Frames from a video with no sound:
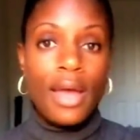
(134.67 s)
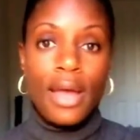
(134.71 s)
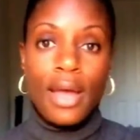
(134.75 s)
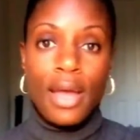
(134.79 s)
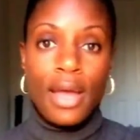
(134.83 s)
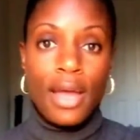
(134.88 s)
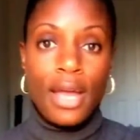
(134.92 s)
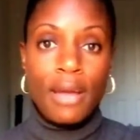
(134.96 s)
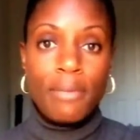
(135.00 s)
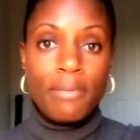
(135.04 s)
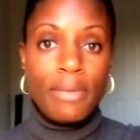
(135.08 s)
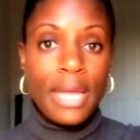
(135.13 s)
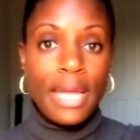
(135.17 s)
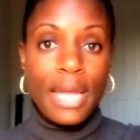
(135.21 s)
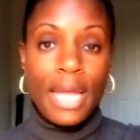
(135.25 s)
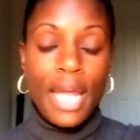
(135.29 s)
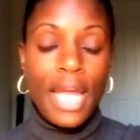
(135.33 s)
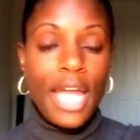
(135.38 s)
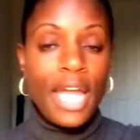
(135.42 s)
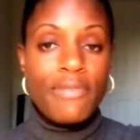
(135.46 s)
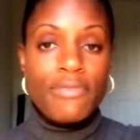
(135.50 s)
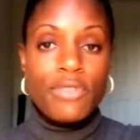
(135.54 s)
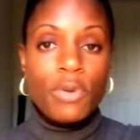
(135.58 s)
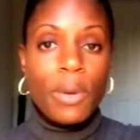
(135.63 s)
I'm like,
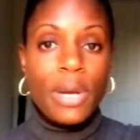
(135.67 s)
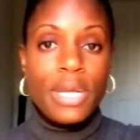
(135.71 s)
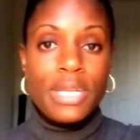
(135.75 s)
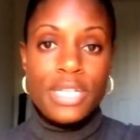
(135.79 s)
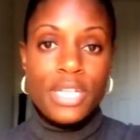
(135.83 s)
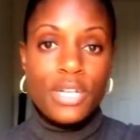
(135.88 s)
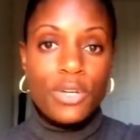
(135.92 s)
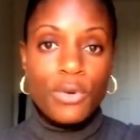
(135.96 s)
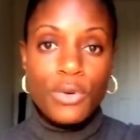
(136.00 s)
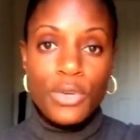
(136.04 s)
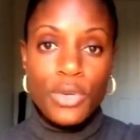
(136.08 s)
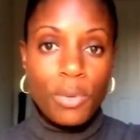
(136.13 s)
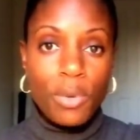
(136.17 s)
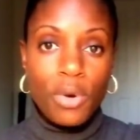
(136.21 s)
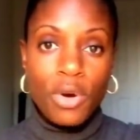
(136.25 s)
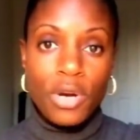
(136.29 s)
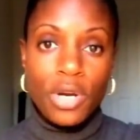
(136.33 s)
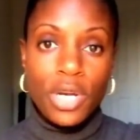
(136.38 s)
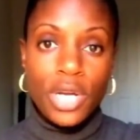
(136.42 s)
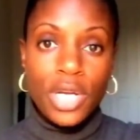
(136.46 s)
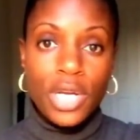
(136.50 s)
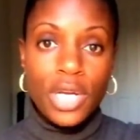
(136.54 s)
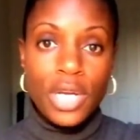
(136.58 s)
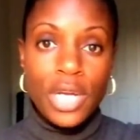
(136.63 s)
I have no idea who you
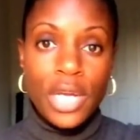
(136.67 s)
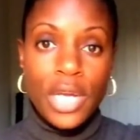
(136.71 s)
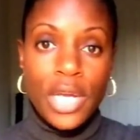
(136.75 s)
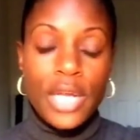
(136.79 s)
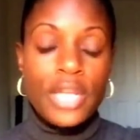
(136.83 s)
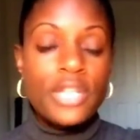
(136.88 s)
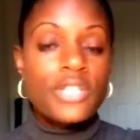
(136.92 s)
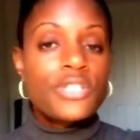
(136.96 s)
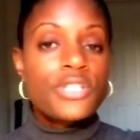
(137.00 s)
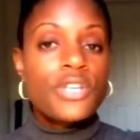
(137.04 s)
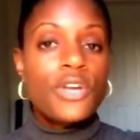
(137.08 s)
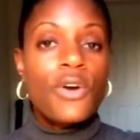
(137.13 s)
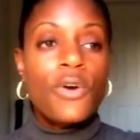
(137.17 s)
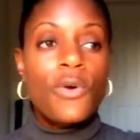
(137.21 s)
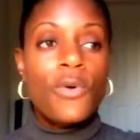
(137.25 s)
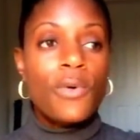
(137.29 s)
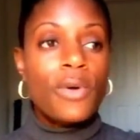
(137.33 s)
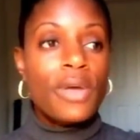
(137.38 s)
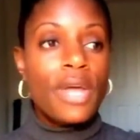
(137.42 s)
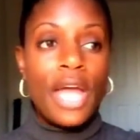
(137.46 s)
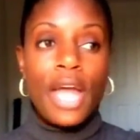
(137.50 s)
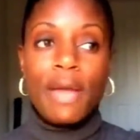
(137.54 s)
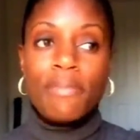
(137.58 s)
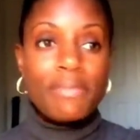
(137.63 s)
are.
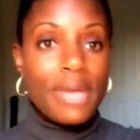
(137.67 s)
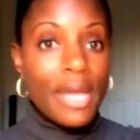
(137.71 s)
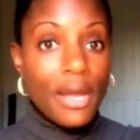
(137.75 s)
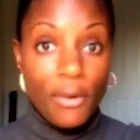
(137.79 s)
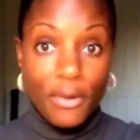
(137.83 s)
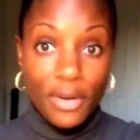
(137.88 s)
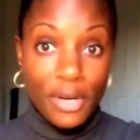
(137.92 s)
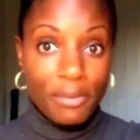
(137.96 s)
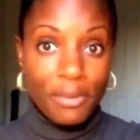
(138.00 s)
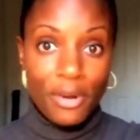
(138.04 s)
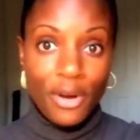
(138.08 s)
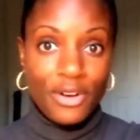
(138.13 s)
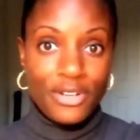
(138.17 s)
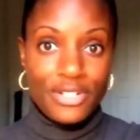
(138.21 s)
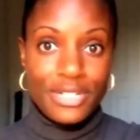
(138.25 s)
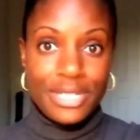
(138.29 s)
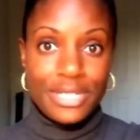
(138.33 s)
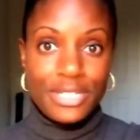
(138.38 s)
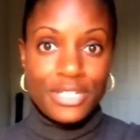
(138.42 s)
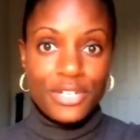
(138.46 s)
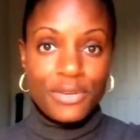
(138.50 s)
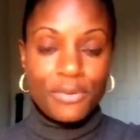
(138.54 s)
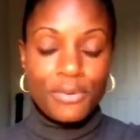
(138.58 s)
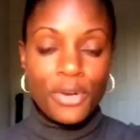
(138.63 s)
So I'm not going to
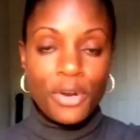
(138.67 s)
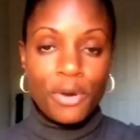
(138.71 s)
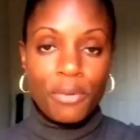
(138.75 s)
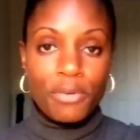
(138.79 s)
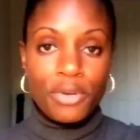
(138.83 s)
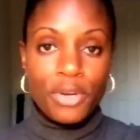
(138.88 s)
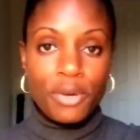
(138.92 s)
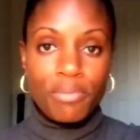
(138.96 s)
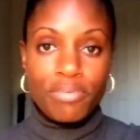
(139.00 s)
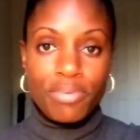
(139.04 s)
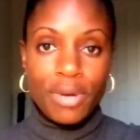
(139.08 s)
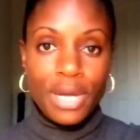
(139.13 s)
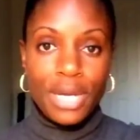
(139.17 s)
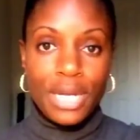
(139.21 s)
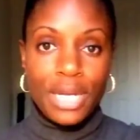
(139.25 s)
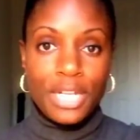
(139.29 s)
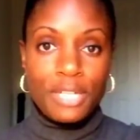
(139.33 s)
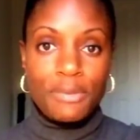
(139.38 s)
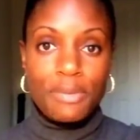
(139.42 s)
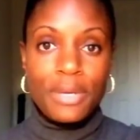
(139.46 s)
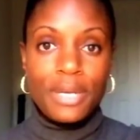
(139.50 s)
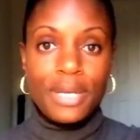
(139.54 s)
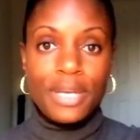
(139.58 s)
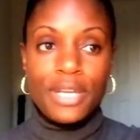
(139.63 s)
purchase your
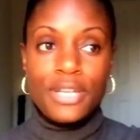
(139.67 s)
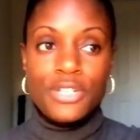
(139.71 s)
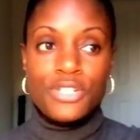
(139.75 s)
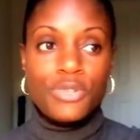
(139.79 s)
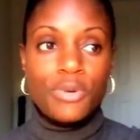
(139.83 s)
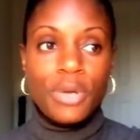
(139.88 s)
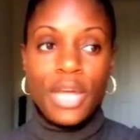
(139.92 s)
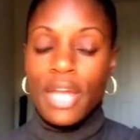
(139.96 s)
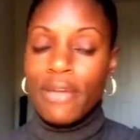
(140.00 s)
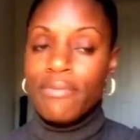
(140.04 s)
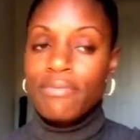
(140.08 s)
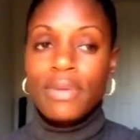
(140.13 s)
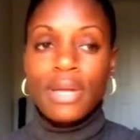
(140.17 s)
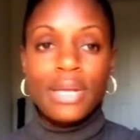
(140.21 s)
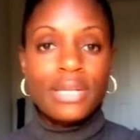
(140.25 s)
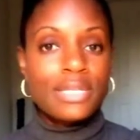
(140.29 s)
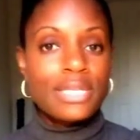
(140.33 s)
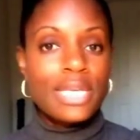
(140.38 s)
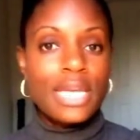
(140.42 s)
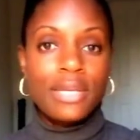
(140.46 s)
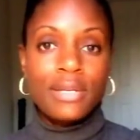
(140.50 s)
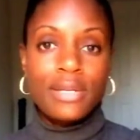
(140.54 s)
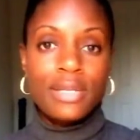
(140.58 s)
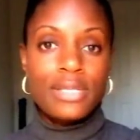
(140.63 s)
product because you have not
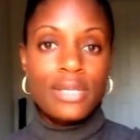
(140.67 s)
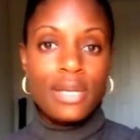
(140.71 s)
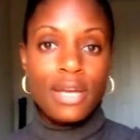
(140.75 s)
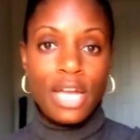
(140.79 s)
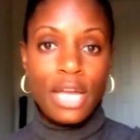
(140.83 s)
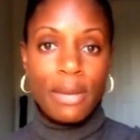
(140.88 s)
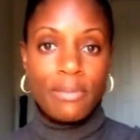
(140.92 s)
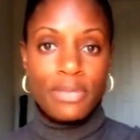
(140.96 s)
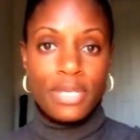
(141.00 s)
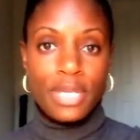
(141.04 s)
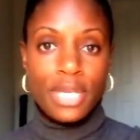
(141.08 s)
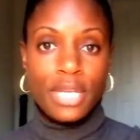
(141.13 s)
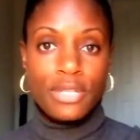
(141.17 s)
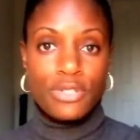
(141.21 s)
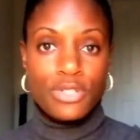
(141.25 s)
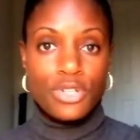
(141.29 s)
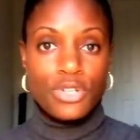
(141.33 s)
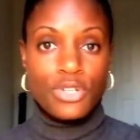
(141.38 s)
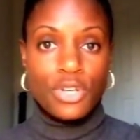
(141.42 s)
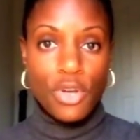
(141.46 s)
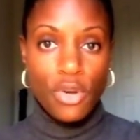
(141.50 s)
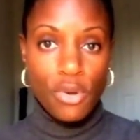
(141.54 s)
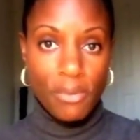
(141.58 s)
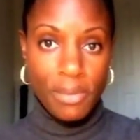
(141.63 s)
taken the time to get
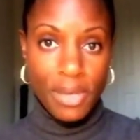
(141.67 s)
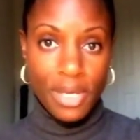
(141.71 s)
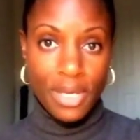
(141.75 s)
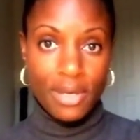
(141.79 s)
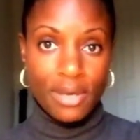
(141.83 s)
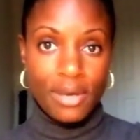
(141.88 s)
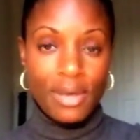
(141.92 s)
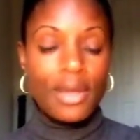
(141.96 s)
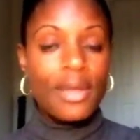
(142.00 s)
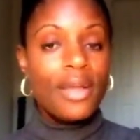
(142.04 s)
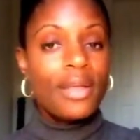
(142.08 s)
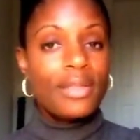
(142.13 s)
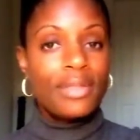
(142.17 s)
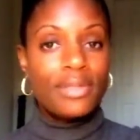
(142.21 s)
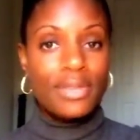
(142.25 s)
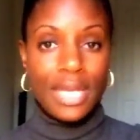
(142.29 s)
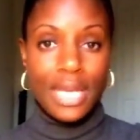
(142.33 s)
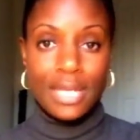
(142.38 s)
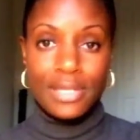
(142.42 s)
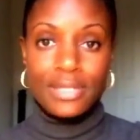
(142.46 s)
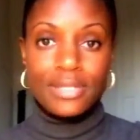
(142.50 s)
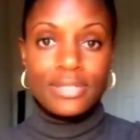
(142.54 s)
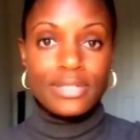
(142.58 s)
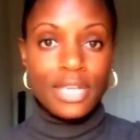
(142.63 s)
to know me.
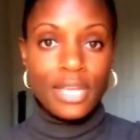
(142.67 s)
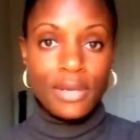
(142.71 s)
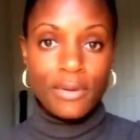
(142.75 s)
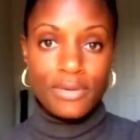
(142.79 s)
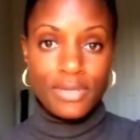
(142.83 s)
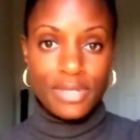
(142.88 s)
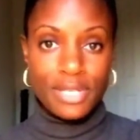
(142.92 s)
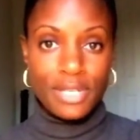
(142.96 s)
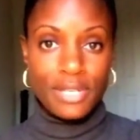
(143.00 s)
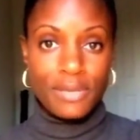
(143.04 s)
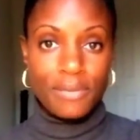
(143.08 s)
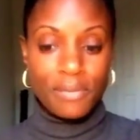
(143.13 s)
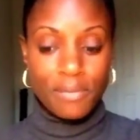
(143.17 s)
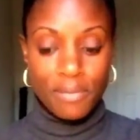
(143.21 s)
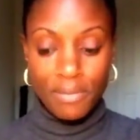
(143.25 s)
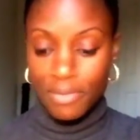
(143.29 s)
That's salesy.